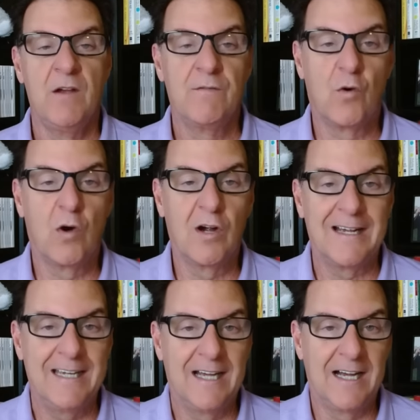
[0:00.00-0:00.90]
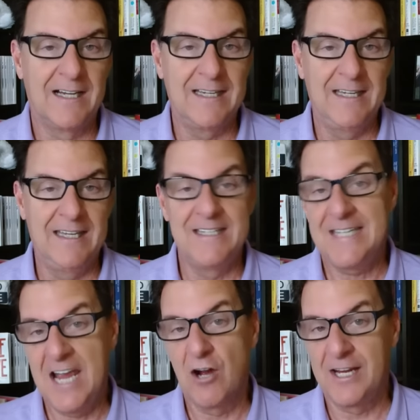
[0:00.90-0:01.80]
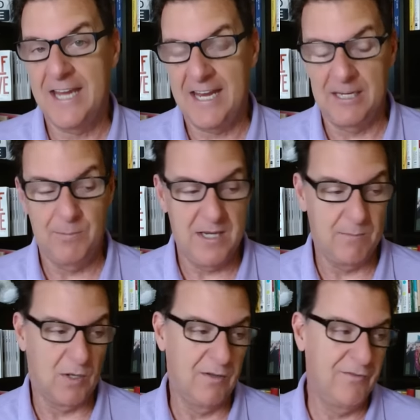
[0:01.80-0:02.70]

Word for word: for uh, interrogating people.